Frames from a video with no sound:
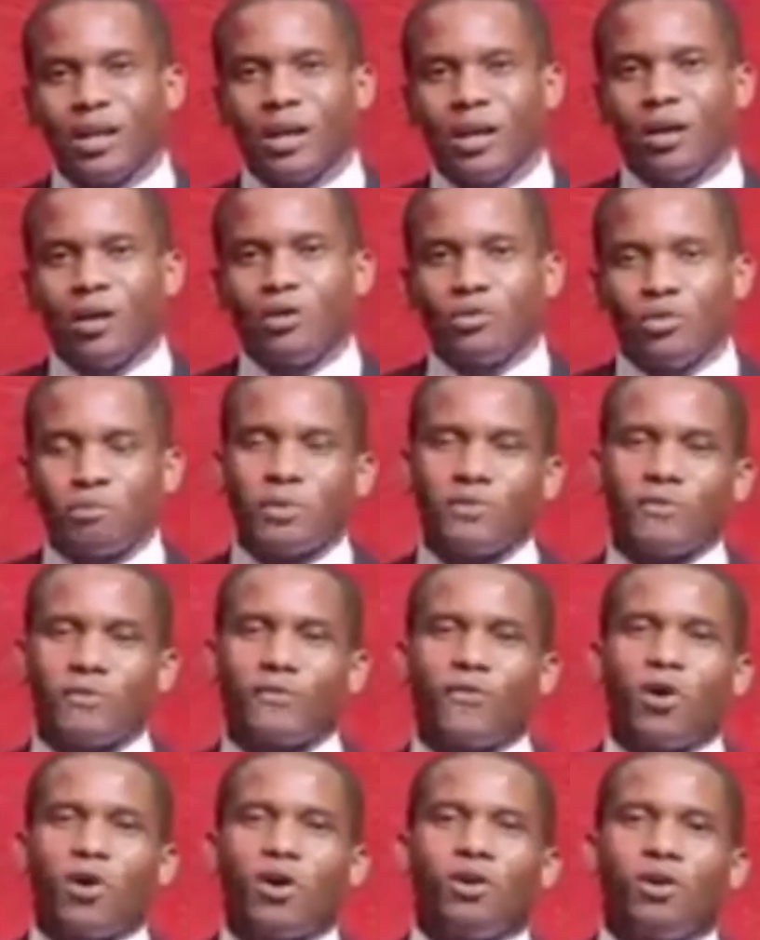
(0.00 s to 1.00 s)
Number
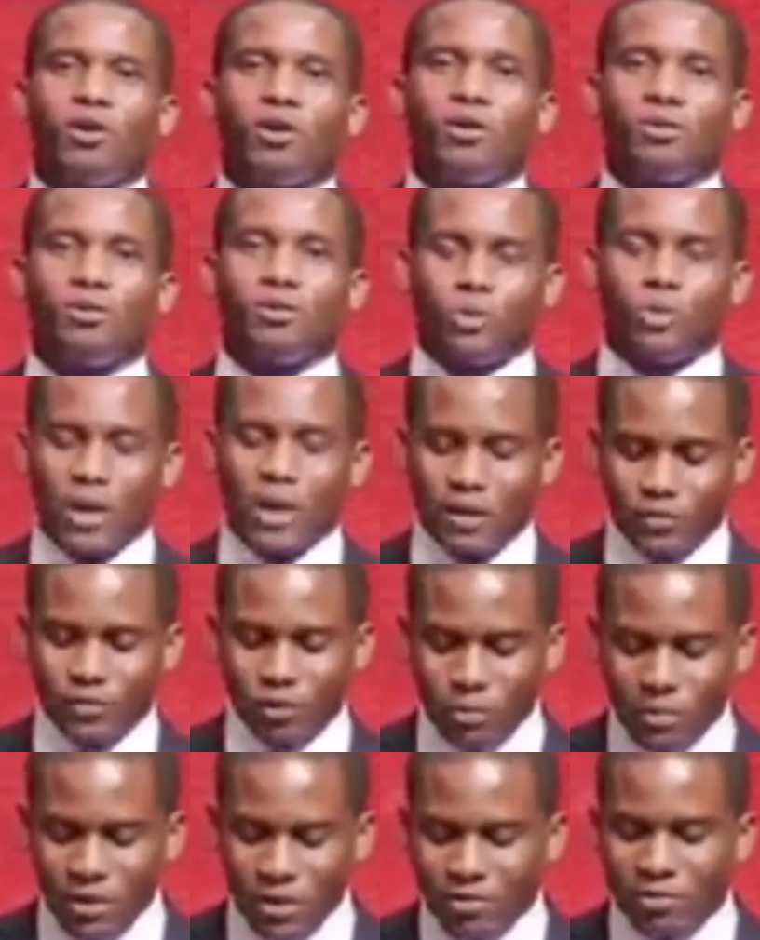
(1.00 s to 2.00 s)
four, you
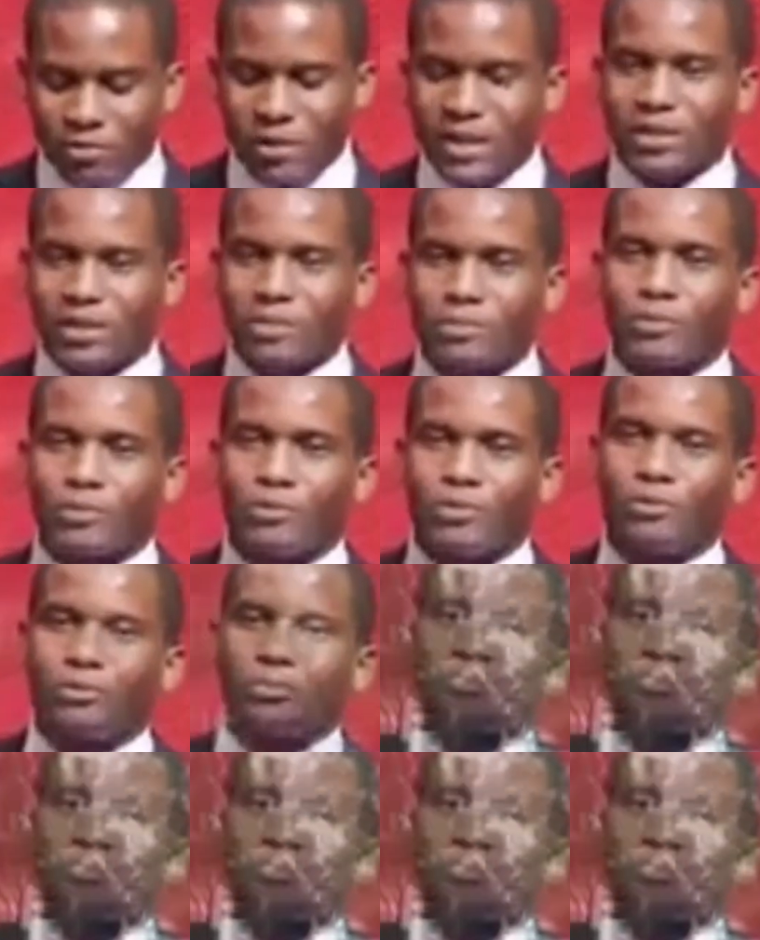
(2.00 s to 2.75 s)
have to be credible